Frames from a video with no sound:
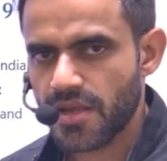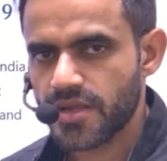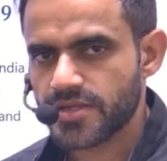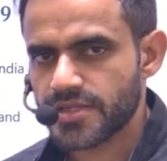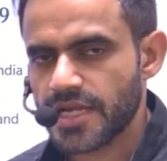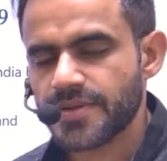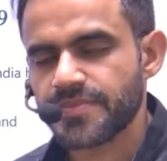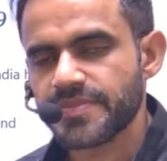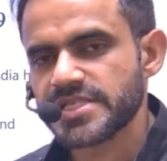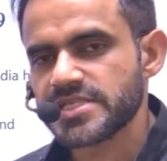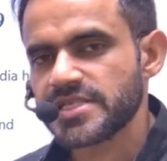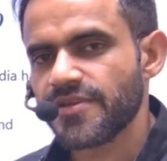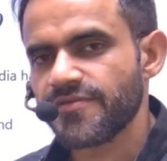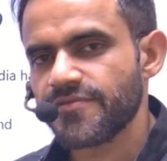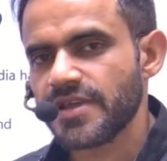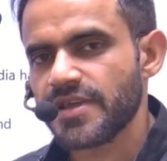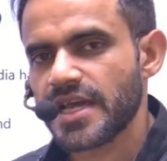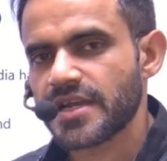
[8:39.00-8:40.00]
That means
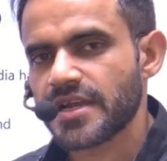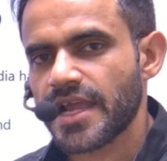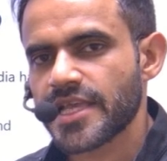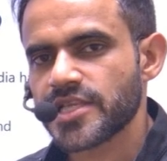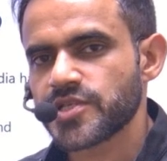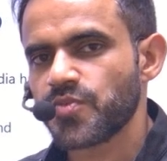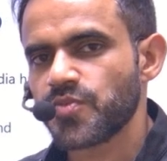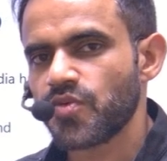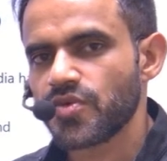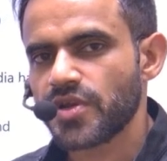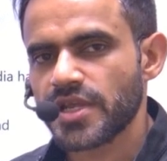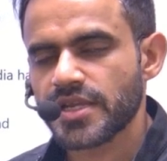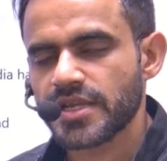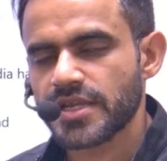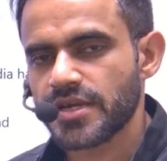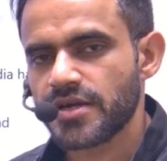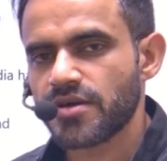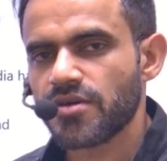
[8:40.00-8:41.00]
if we are
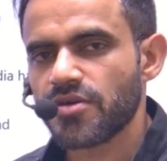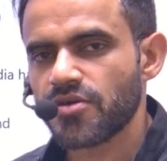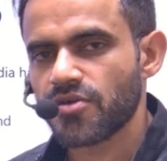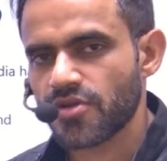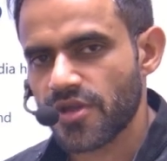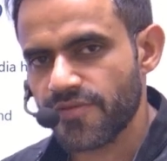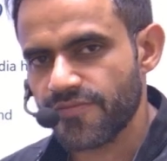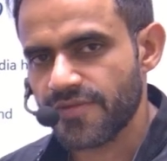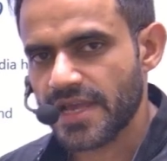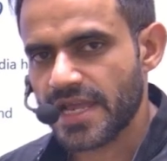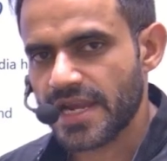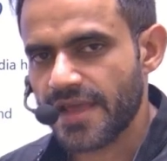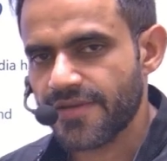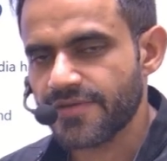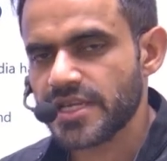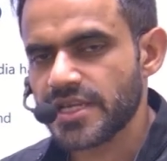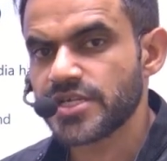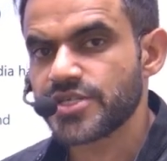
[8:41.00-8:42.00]
exporting or if we are
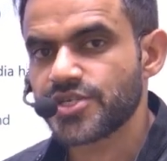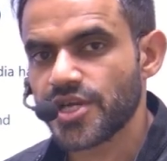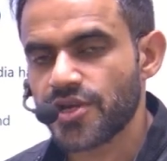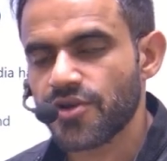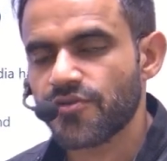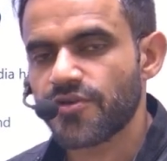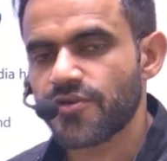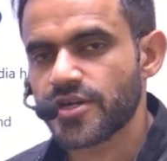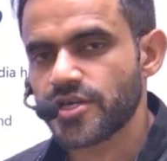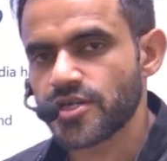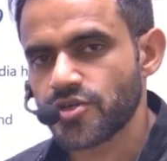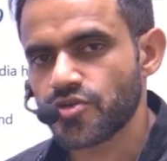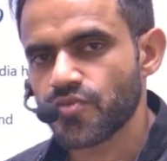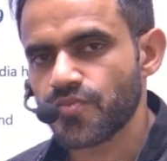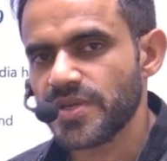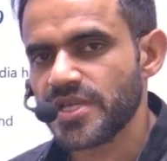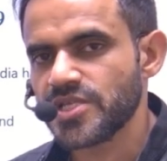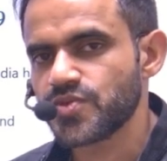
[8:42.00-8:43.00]
having a trade of 100
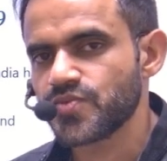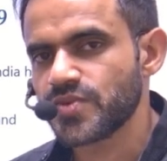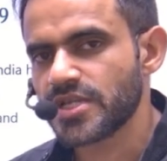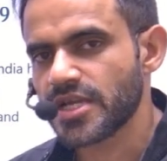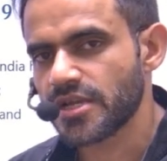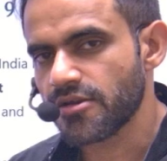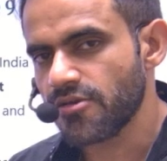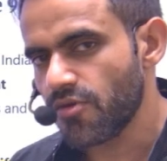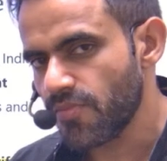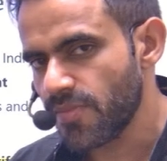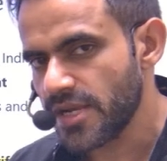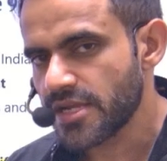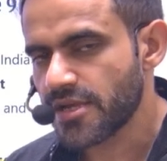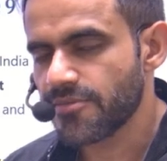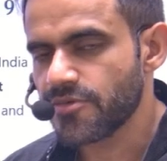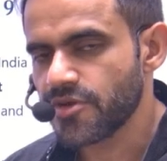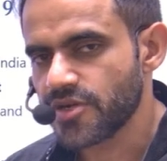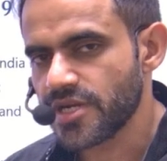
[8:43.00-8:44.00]
rupees with the global
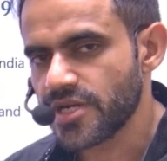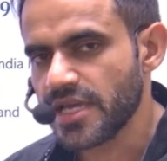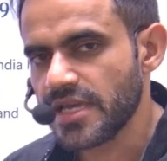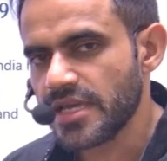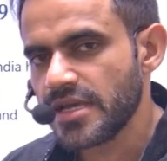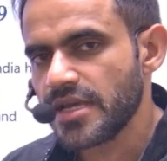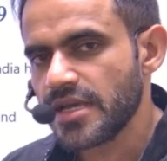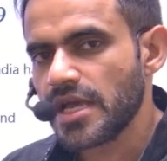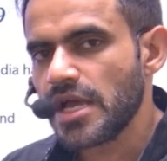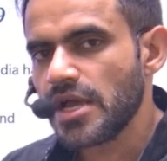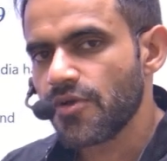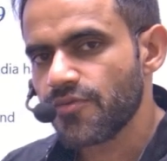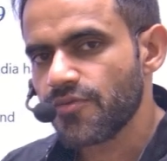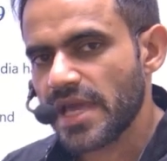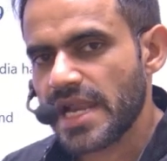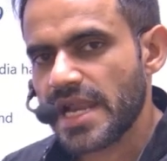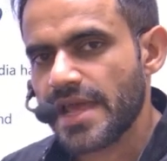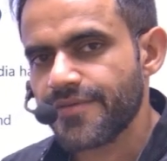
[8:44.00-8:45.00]
community,
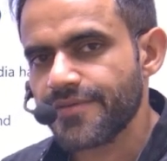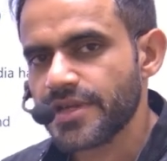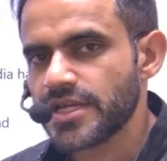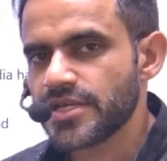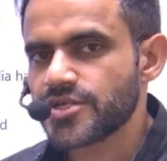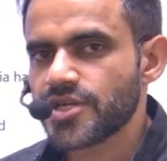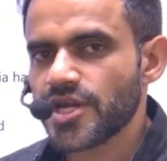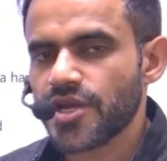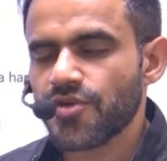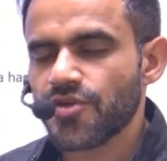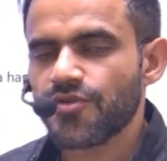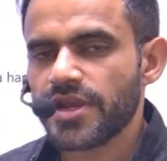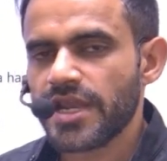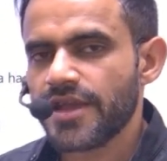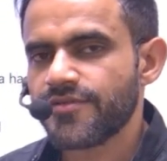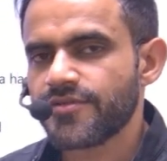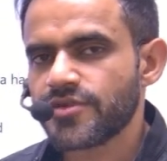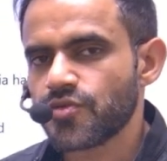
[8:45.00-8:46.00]
we are having a trade of
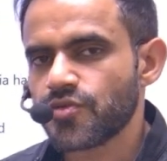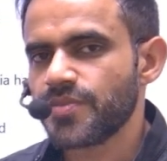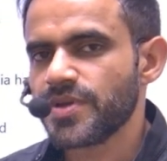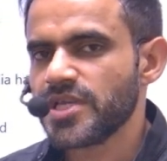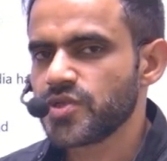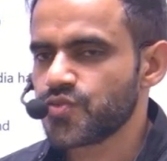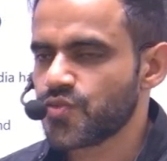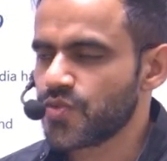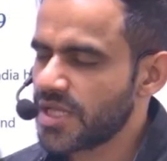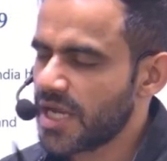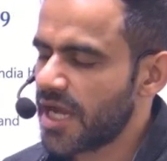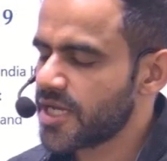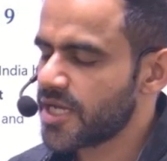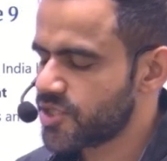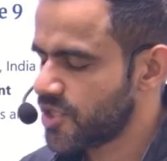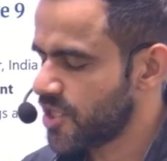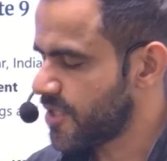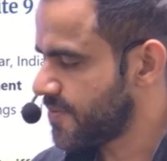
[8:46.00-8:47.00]
11 rupees with
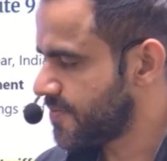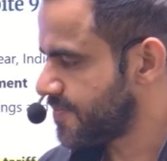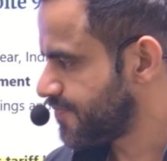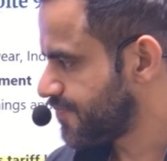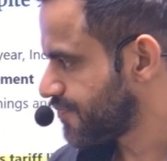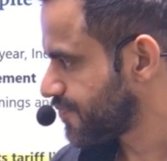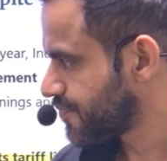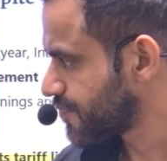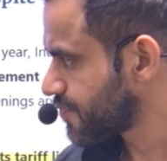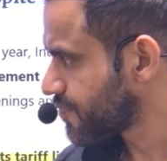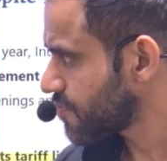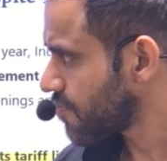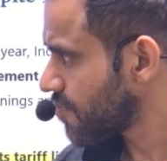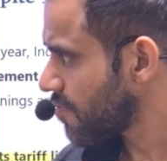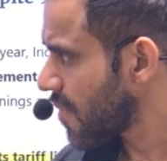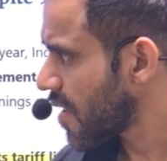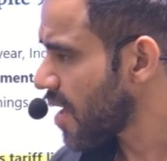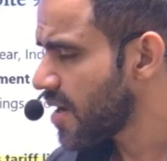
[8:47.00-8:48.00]
ASEAN.
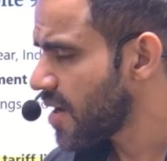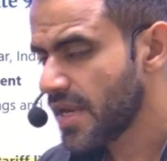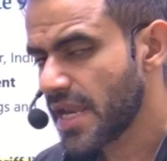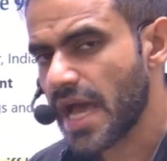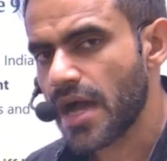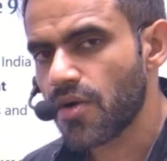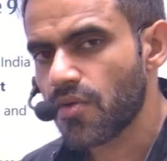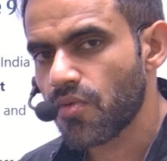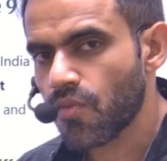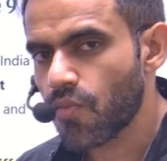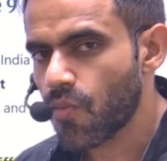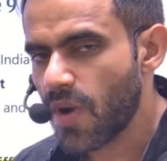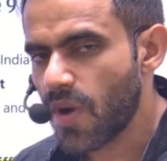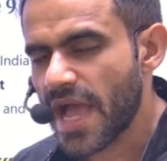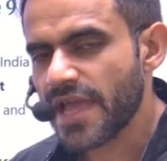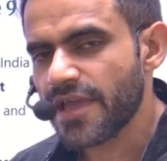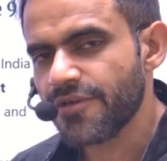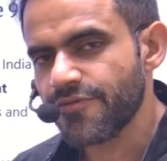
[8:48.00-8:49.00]
Now,
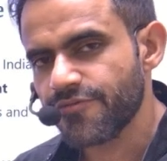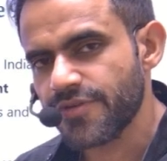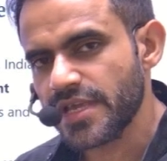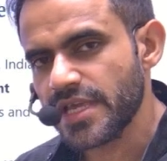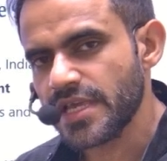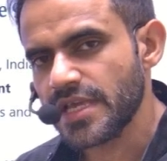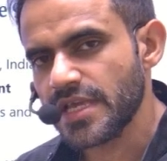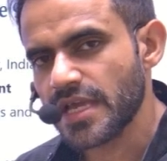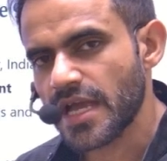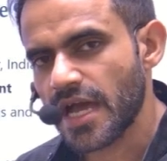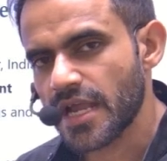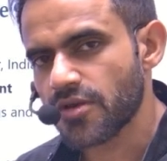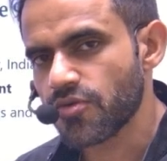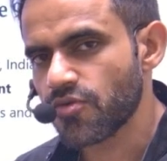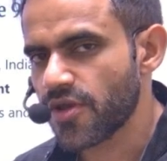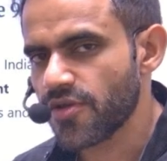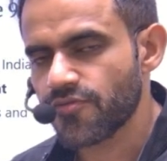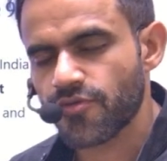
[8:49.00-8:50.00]
why we are
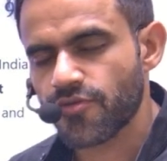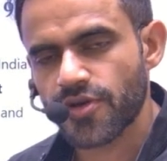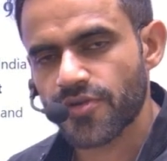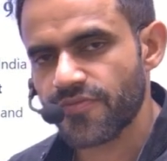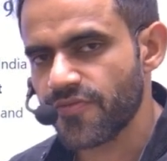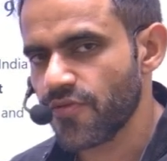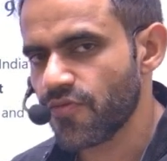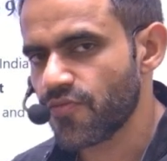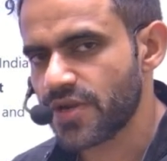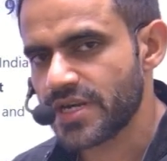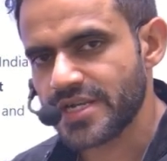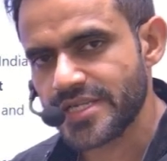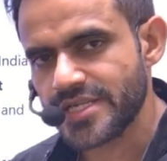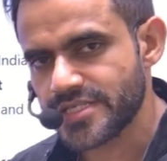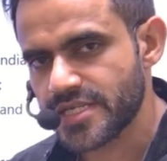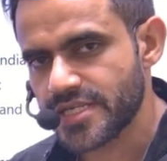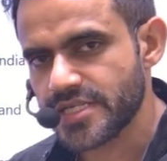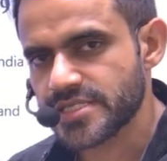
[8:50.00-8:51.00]
looking for review? One
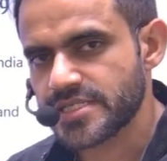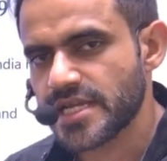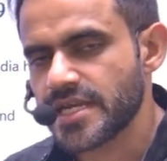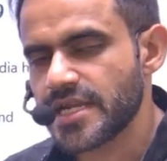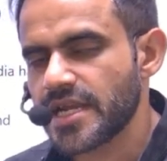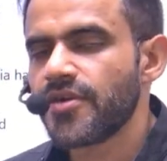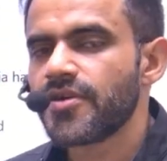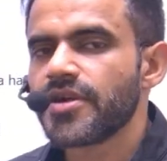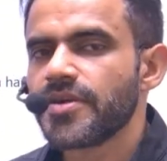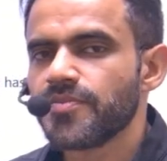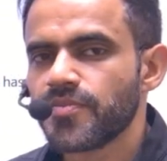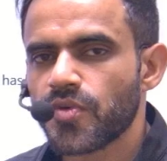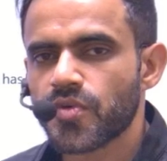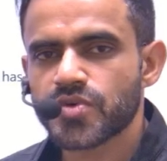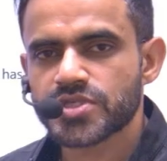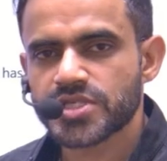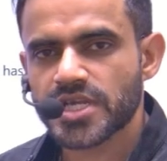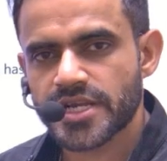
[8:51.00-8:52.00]
reason is that our
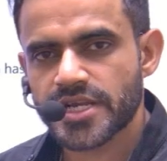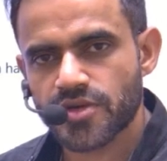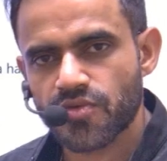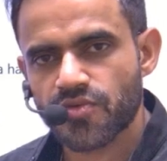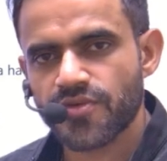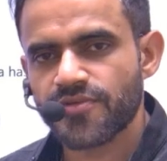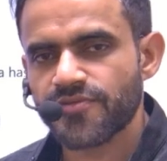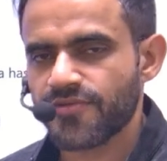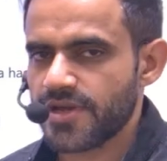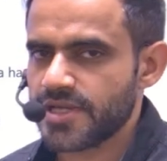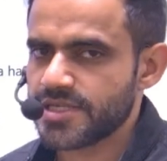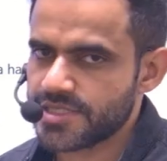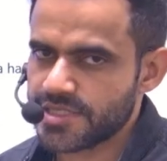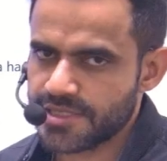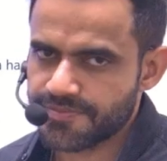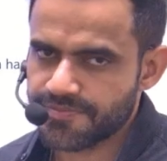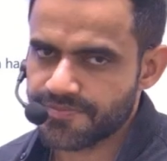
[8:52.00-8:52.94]
imports are growing faster.